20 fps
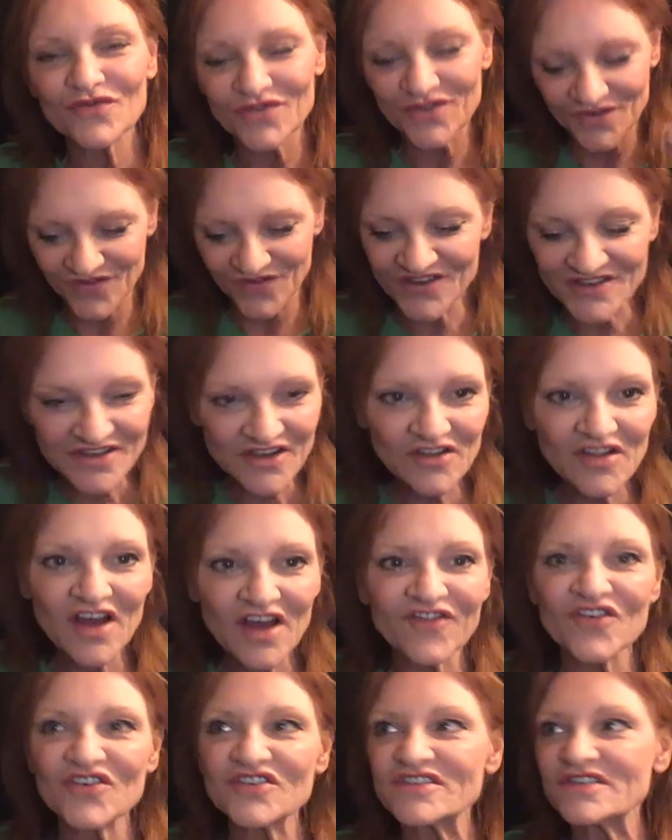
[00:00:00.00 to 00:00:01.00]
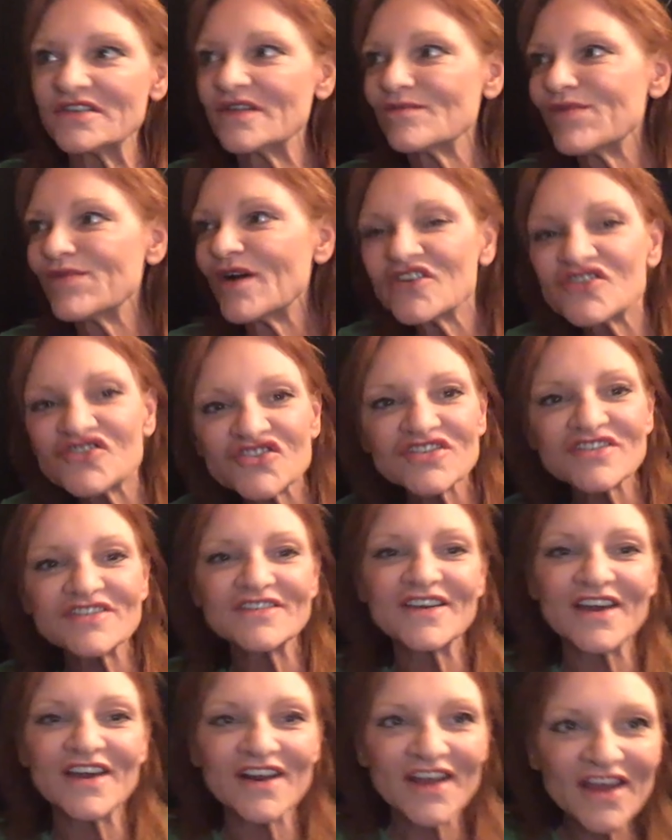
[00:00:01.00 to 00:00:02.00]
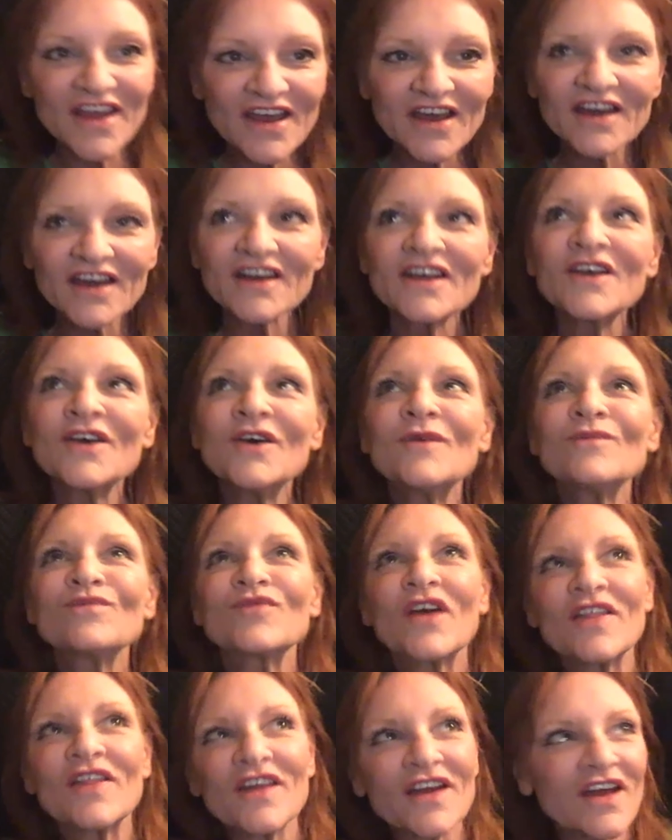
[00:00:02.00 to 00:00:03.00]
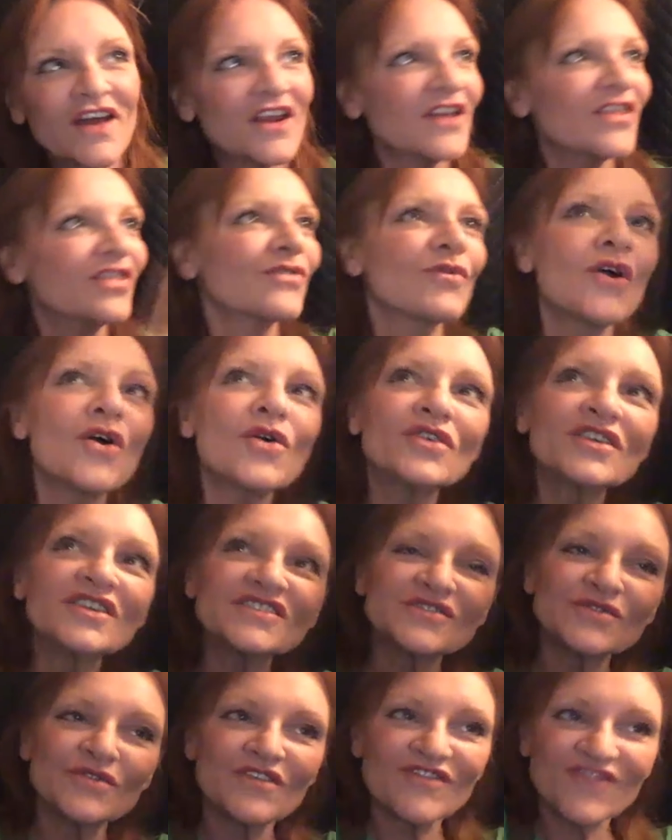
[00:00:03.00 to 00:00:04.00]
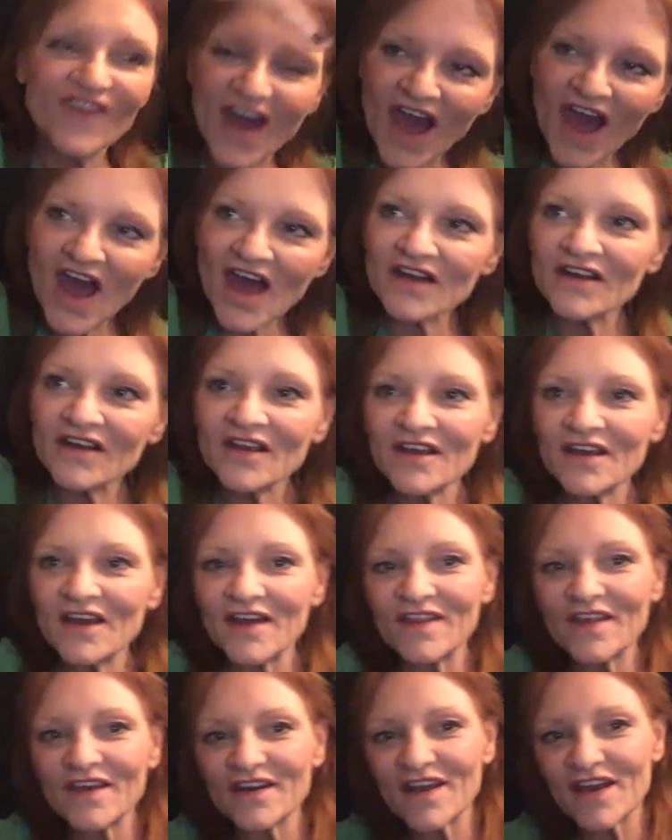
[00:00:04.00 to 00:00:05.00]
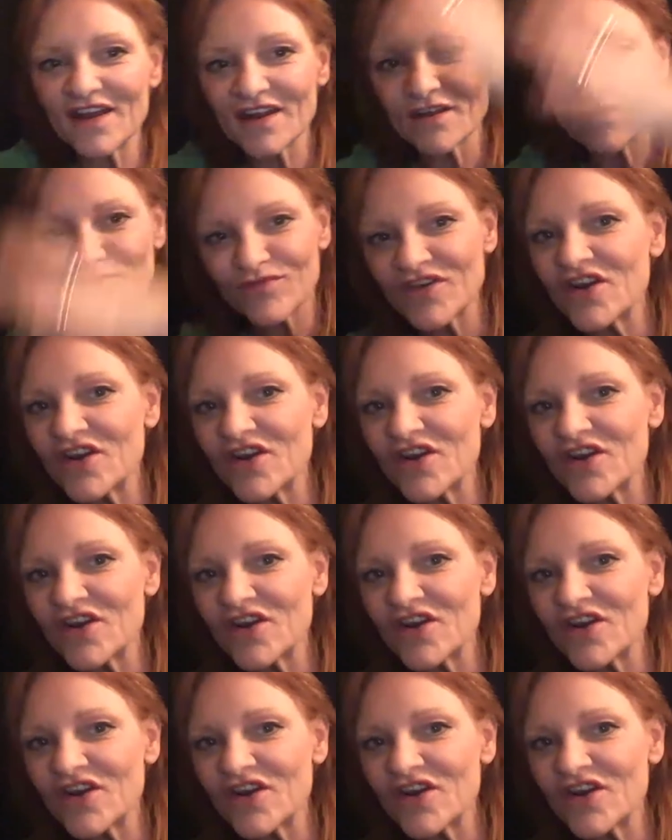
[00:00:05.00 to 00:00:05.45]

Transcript: the physical efforts, the punches and getting hit and then getting thrown into a vat and then getting